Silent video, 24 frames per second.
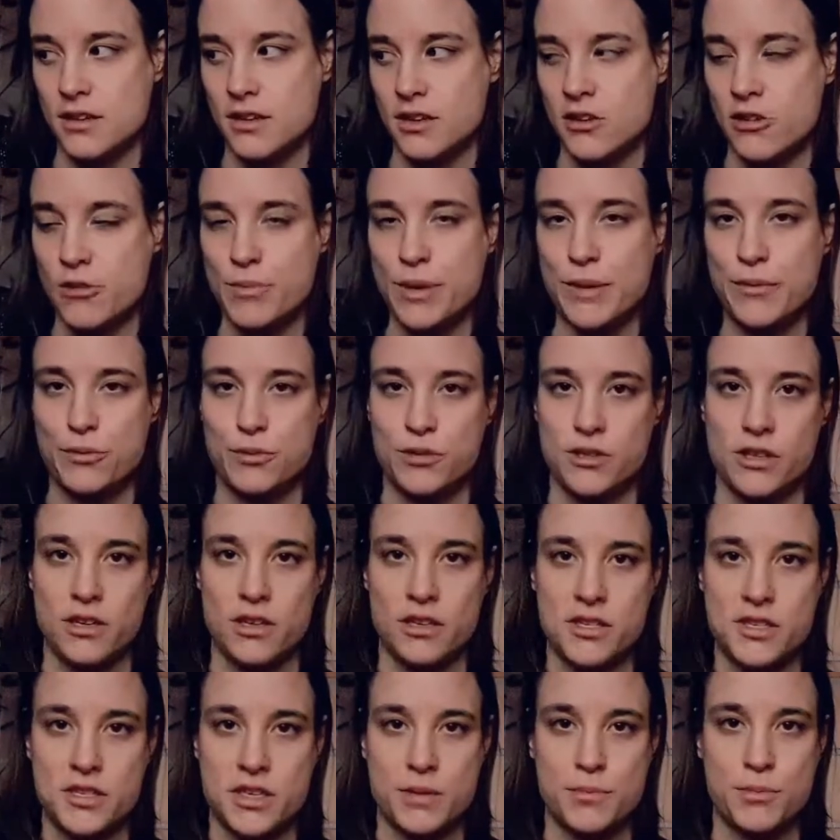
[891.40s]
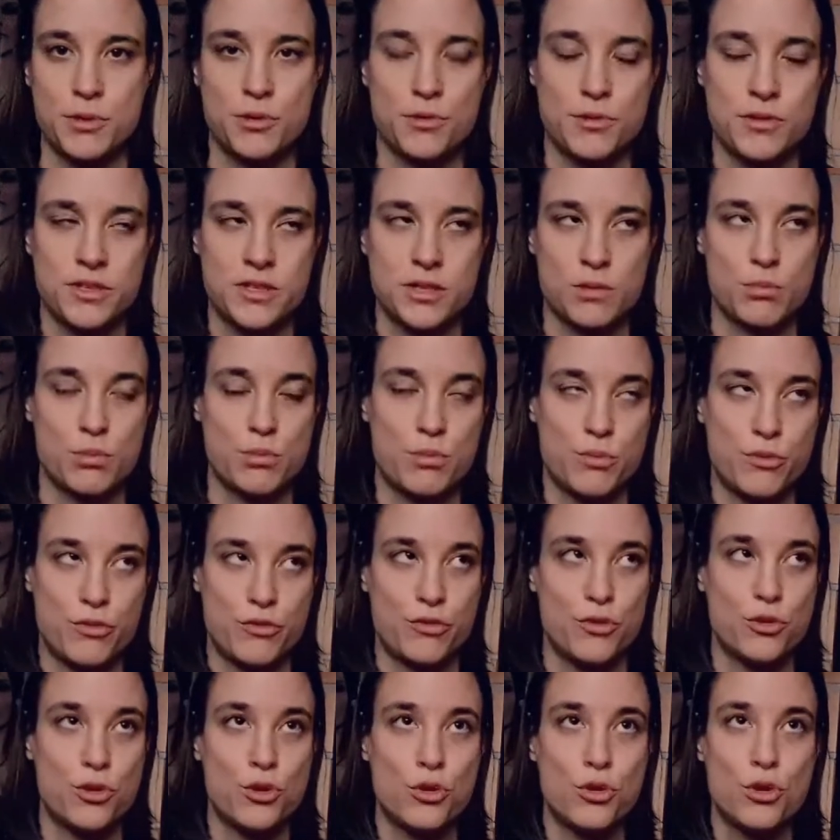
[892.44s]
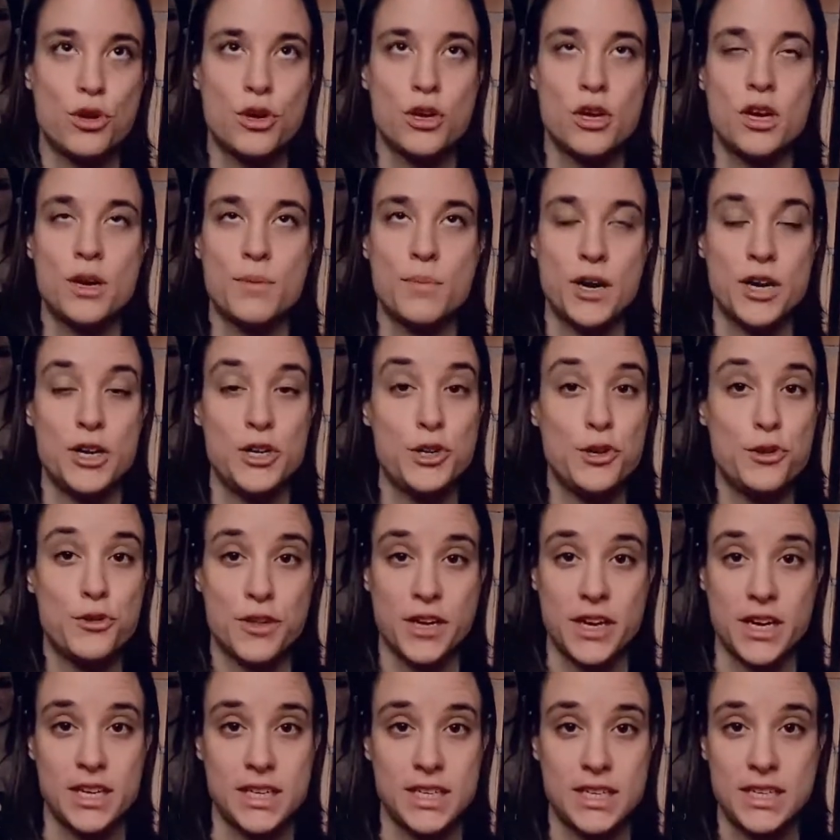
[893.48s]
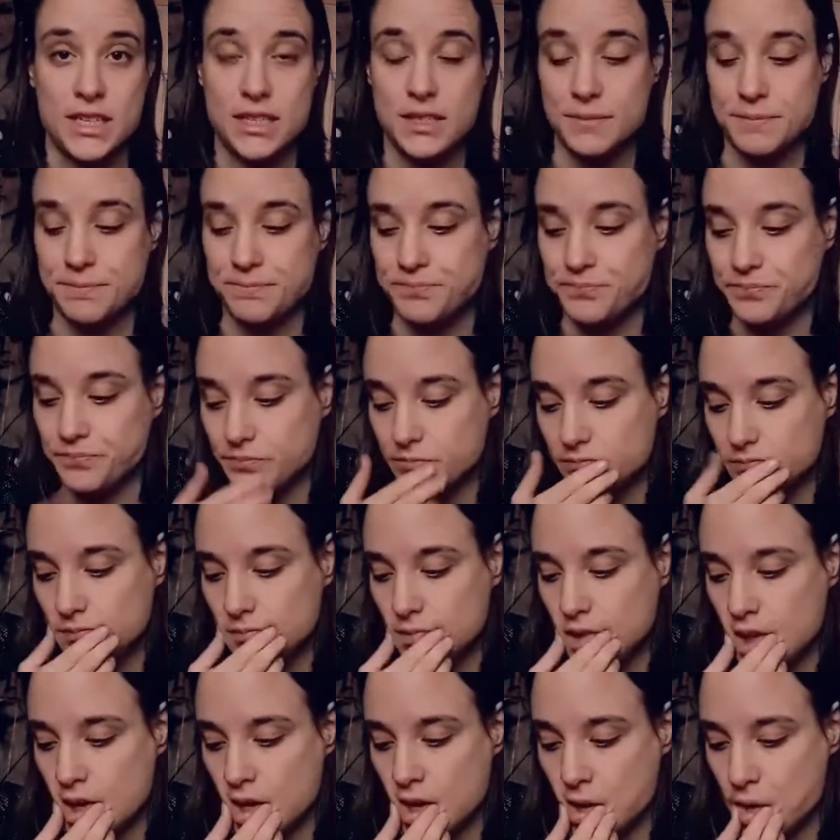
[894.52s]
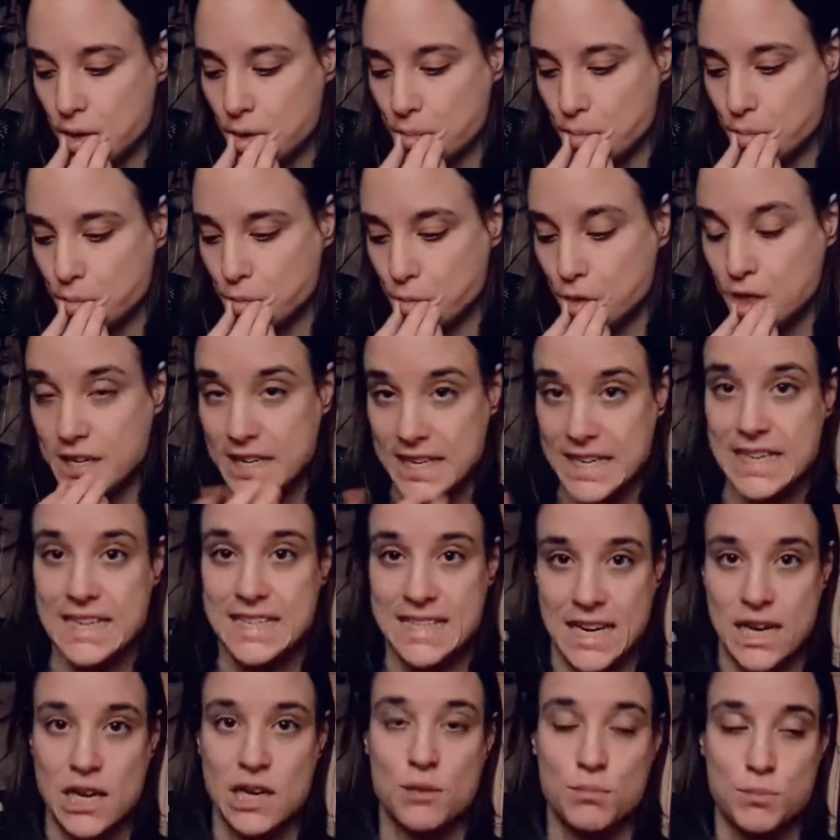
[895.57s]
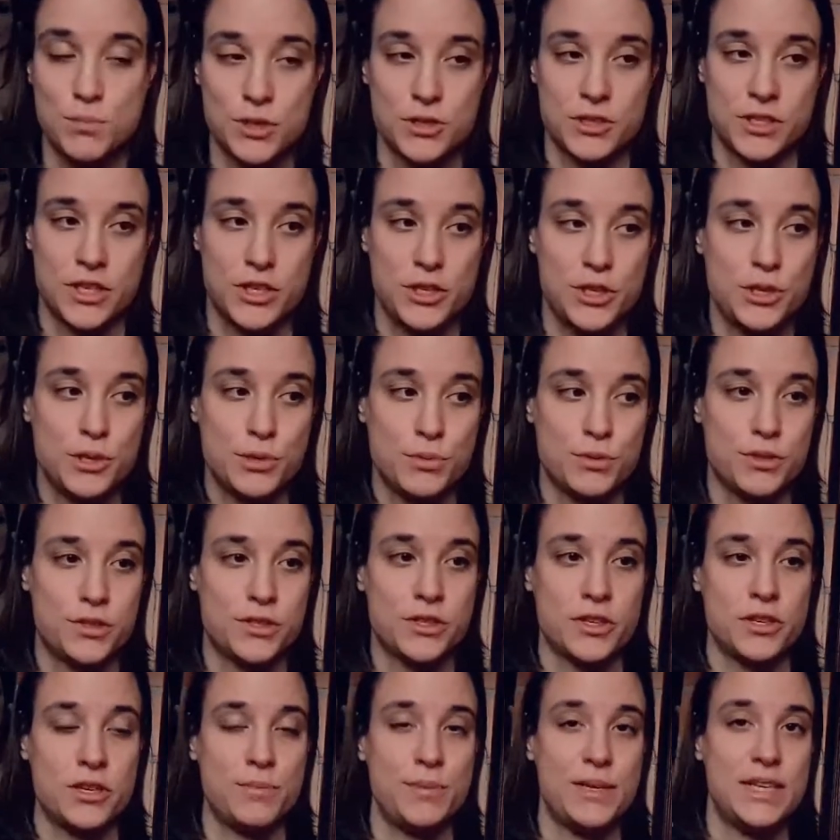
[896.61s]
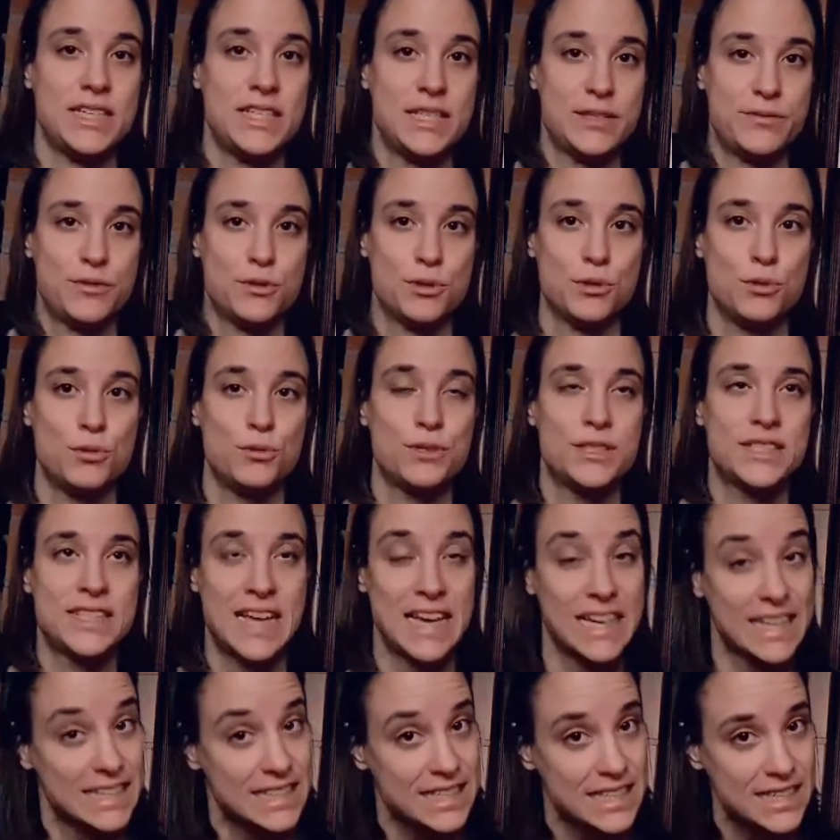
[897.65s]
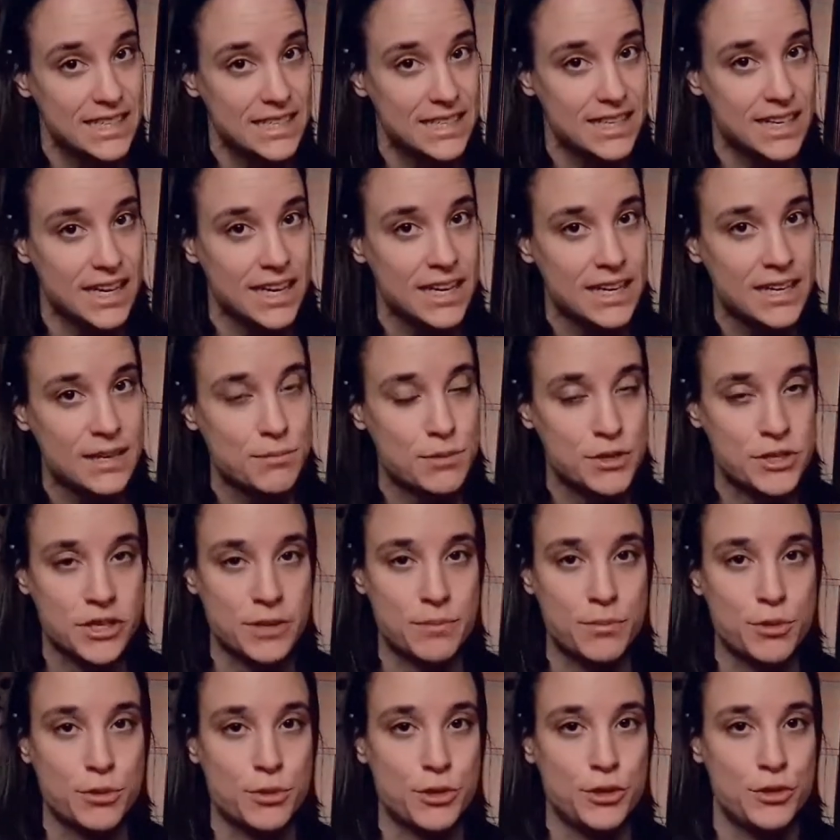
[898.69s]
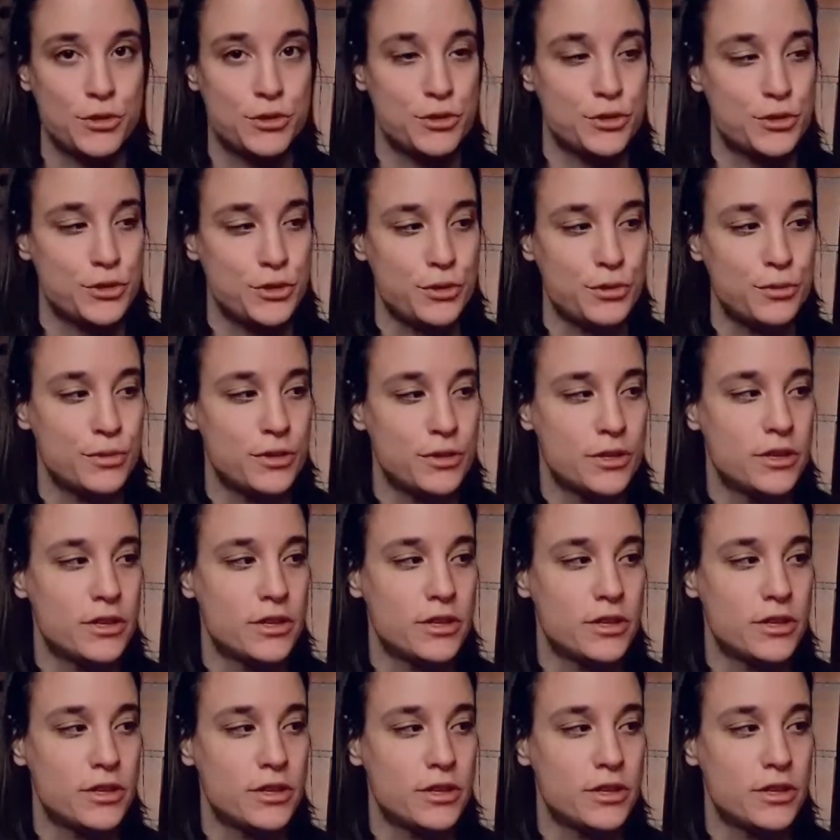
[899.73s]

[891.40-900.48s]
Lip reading: I can't remember if it was last summer or the summer before, but I knew that I would need help because I knew it was going to be a difficult tactic game, which I'm not used to.